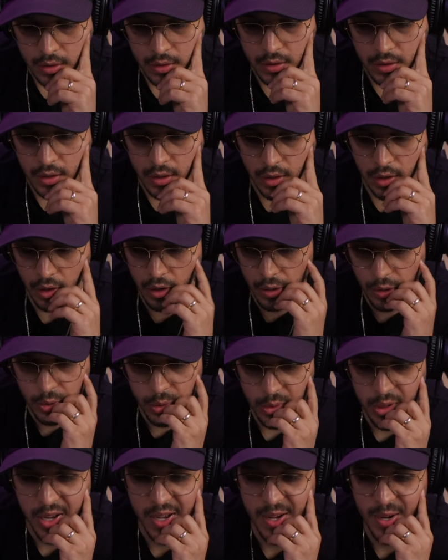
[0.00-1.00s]

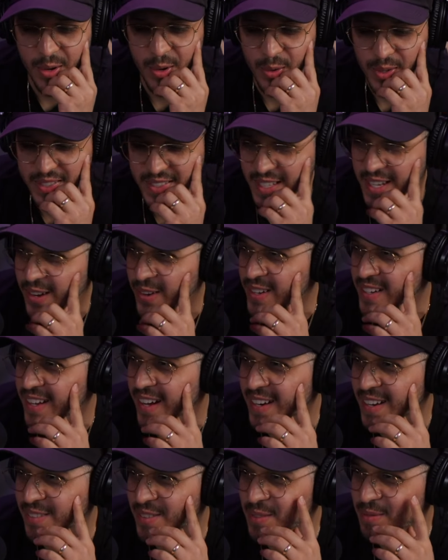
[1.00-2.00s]
Yo, what's going
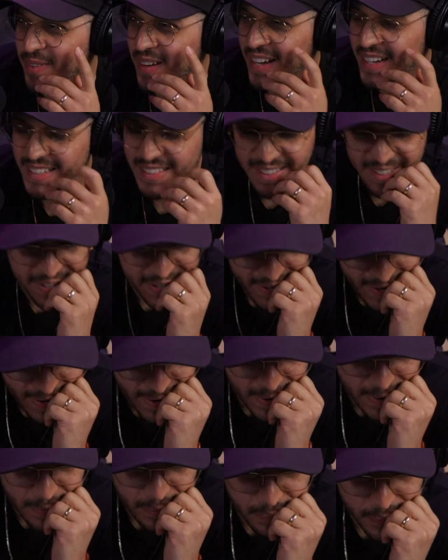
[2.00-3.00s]
on, everybody?
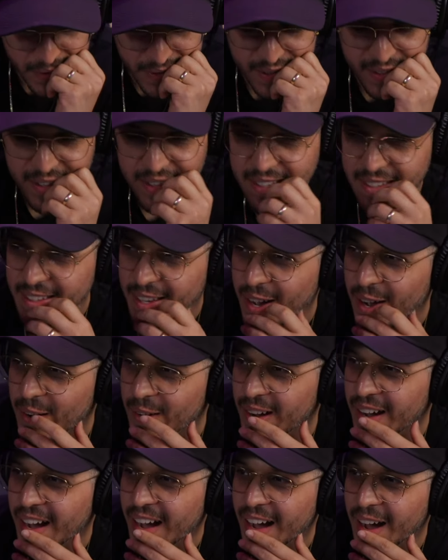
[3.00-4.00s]

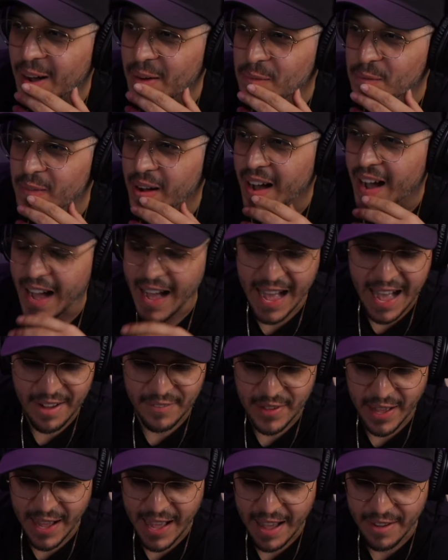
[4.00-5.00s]
Yo, I
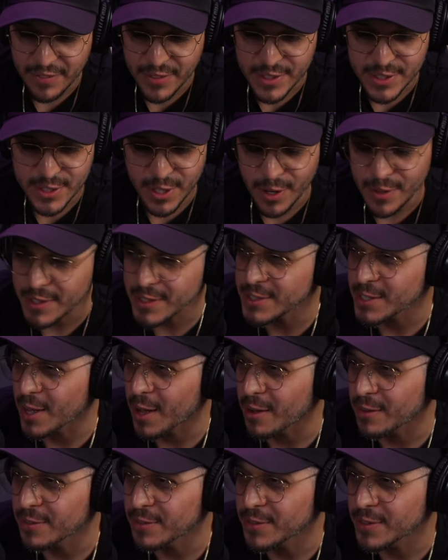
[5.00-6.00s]
have to start this
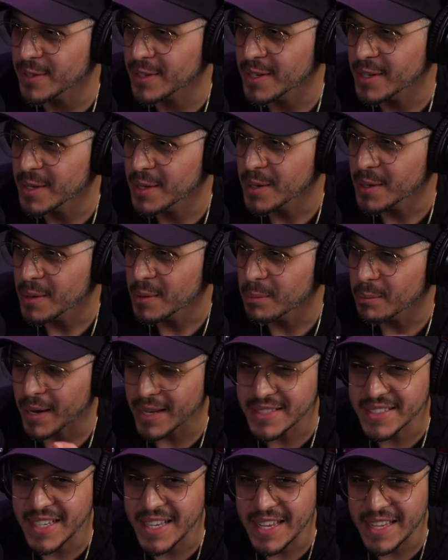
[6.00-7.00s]
off by
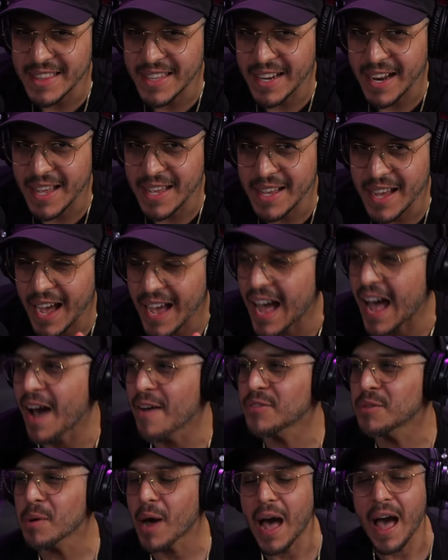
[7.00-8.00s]
saying that I
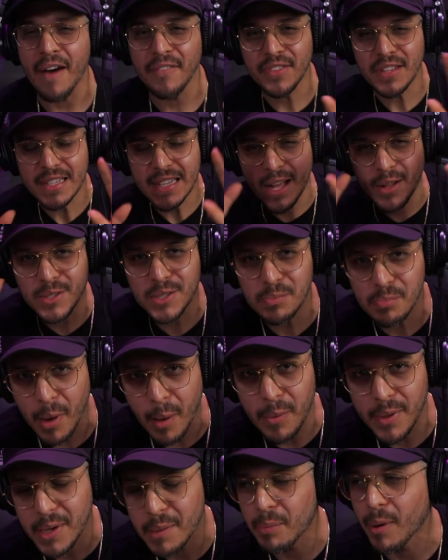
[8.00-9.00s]
have to announce a
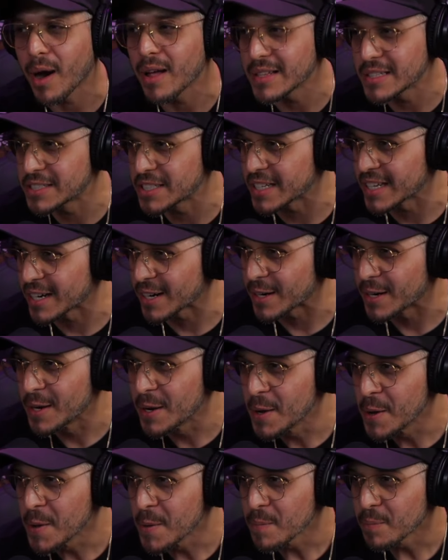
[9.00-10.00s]
public apology here
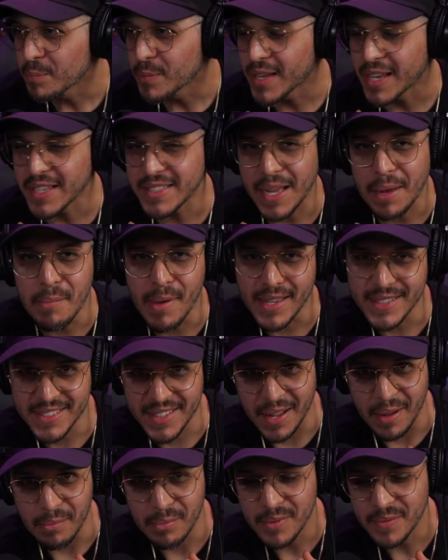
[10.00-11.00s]
because I messed
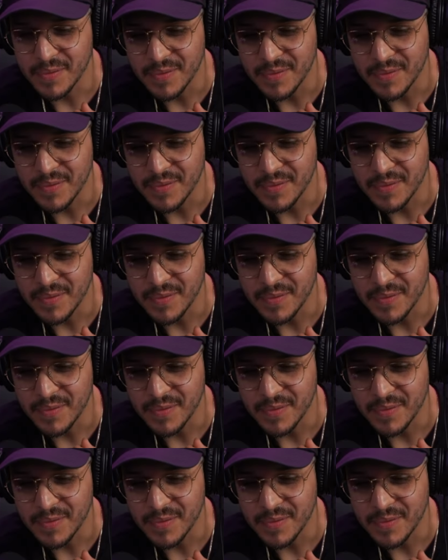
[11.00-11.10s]
up.